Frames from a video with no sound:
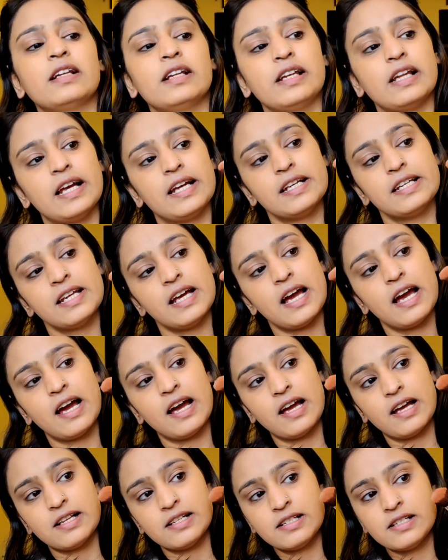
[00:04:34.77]
light
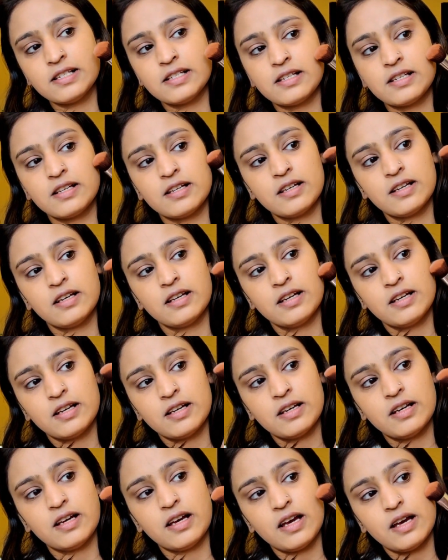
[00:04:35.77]
hands,
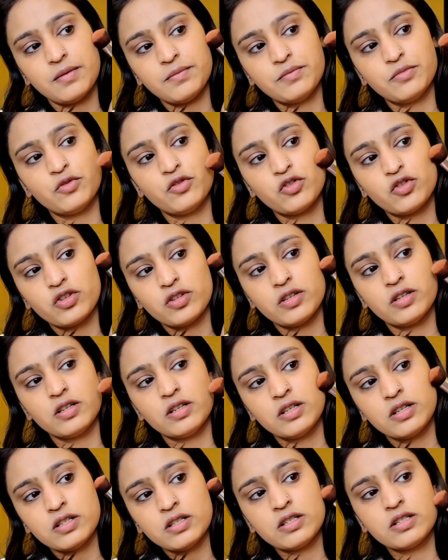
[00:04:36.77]
and
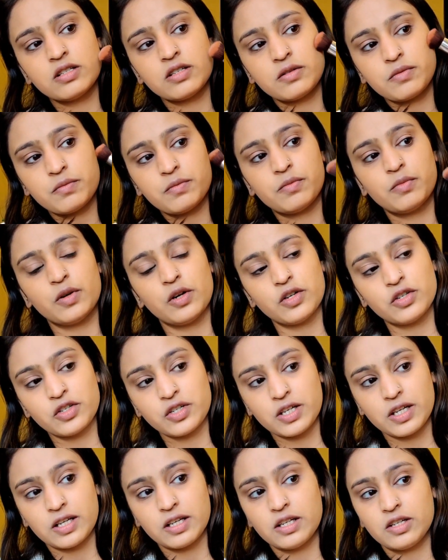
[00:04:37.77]
just
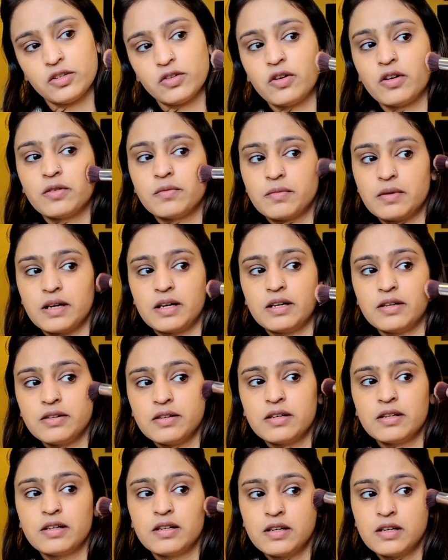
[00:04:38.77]
brushing it on my
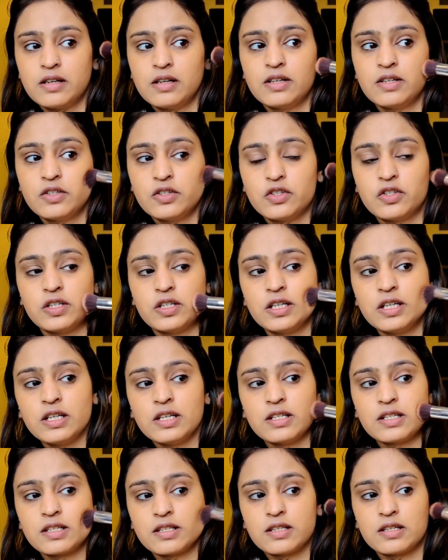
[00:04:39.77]

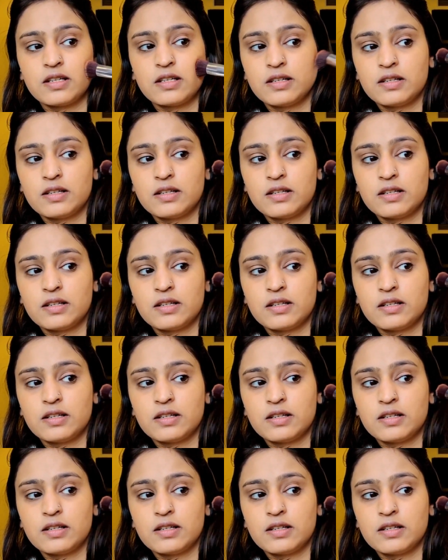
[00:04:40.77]
cheeks.